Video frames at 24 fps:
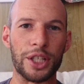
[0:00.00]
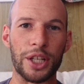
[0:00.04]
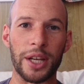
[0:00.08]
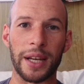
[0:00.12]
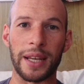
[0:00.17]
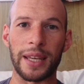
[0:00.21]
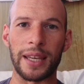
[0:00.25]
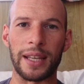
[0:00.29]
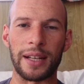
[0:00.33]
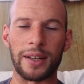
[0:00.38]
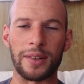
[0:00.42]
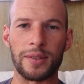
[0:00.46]

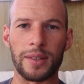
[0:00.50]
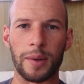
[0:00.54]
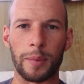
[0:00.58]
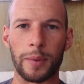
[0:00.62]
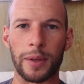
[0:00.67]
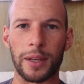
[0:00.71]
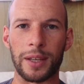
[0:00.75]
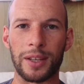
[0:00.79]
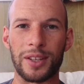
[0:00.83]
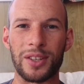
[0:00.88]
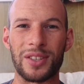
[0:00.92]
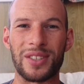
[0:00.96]
check-in or
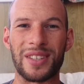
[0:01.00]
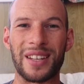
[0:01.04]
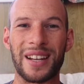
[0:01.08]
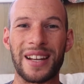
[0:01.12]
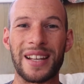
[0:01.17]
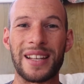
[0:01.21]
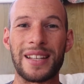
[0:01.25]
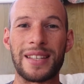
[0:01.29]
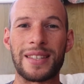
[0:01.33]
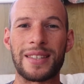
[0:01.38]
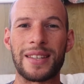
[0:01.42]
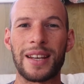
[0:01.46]
something, because it
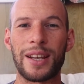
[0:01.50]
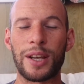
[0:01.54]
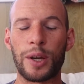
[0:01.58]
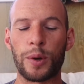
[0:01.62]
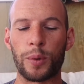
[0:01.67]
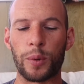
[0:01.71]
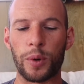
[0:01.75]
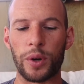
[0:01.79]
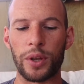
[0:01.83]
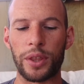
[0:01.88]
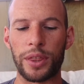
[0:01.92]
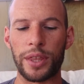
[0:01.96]
is
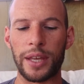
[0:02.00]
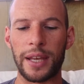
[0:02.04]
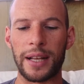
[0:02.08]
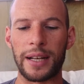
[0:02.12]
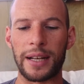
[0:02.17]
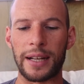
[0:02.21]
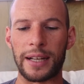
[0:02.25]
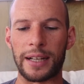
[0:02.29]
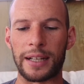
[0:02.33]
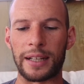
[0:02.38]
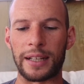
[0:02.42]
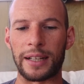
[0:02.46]
worth
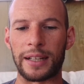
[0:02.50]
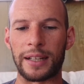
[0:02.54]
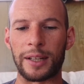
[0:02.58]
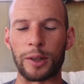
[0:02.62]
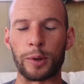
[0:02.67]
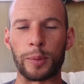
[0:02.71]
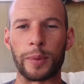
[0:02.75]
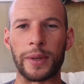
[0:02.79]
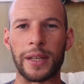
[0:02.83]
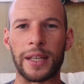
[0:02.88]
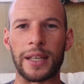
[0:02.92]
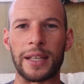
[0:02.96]
it.
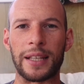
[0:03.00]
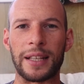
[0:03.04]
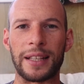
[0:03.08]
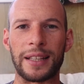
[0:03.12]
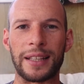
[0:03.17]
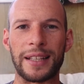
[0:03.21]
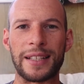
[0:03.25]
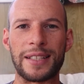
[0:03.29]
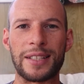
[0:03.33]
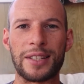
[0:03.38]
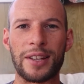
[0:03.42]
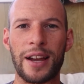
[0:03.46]
It'll be
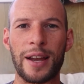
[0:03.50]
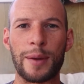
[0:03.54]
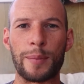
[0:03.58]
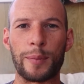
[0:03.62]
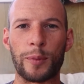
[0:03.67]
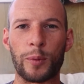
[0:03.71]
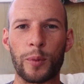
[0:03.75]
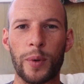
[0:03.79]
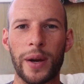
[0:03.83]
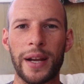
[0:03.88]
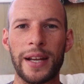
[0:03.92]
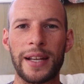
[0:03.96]
less
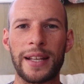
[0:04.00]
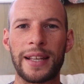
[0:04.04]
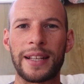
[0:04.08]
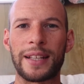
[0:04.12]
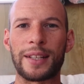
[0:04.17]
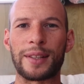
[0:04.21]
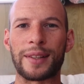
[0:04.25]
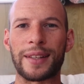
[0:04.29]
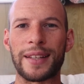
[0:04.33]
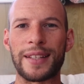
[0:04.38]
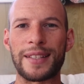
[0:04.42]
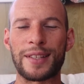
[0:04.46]
time
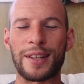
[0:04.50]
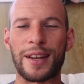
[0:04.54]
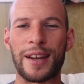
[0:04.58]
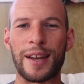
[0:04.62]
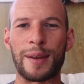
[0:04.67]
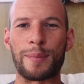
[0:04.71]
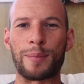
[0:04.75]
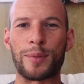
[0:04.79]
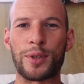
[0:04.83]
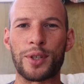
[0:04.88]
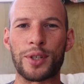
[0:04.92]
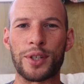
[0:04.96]
waiting, less
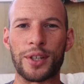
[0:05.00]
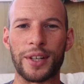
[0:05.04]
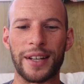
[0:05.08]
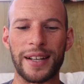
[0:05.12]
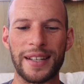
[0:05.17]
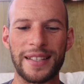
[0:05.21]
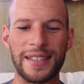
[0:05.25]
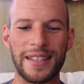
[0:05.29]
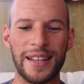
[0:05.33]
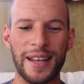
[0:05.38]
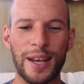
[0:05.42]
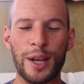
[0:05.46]
time
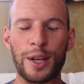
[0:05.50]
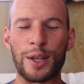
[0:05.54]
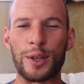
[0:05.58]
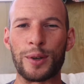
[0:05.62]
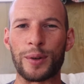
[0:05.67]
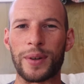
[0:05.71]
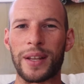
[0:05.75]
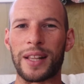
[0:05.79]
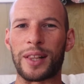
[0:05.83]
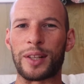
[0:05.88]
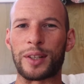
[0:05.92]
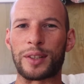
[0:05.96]
stressed,
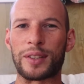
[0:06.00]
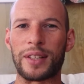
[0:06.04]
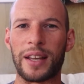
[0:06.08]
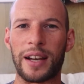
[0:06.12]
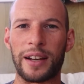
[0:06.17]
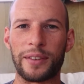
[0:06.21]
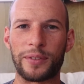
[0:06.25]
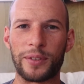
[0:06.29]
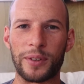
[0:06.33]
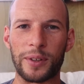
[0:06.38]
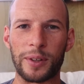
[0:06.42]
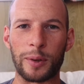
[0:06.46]
you'll get looked
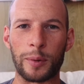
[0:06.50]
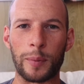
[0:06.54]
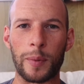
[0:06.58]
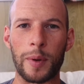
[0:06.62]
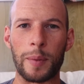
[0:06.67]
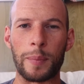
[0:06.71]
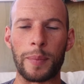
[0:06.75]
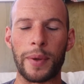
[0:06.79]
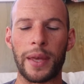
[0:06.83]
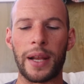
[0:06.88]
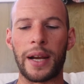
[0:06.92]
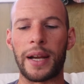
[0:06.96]
after a little
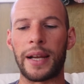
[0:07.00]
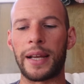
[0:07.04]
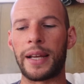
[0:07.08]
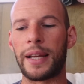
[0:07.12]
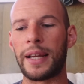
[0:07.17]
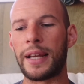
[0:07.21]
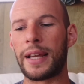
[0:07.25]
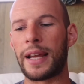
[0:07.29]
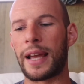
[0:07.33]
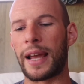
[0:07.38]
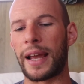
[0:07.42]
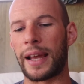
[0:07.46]
bit better,
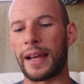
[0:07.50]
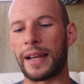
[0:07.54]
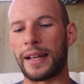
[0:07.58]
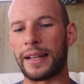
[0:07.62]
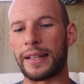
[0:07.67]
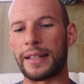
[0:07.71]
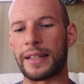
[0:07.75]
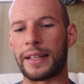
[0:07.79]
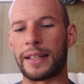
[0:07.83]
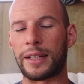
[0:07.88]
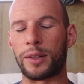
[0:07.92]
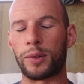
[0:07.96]

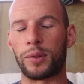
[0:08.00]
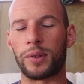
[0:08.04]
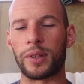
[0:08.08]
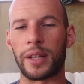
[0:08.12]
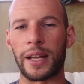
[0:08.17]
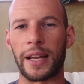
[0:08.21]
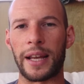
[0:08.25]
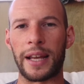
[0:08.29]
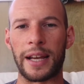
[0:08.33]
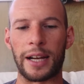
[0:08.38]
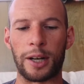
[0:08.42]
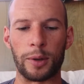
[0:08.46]
and all
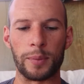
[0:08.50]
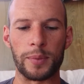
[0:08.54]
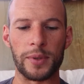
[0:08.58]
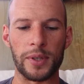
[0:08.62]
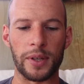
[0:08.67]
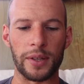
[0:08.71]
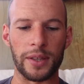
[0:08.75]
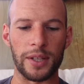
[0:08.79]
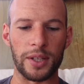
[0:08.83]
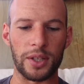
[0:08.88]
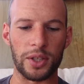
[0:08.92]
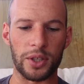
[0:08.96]
that
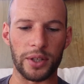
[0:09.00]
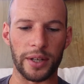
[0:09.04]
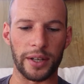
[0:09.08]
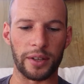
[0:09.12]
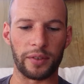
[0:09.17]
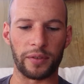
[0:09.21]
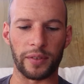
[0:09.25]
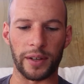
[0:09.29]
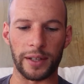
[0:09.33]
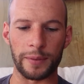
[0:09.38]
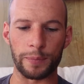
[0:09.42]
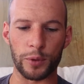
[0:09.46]
helps on the
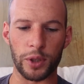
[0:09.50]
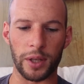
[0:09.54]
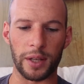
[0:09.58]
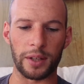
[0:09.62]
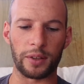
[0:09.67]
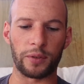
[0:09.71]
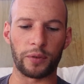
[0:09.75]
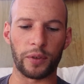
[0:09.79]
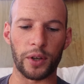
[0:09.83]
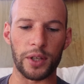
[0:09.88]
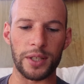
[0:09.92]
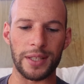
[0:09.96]
stress front. So
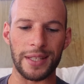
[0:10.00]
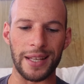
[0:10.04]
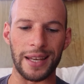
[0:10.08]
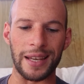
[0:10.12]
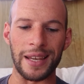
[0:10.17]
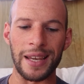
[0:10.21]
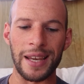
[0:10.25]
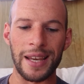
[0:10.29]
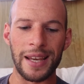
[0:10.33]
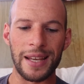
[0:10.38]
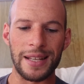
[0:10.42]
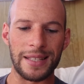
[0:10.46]
that's first thing.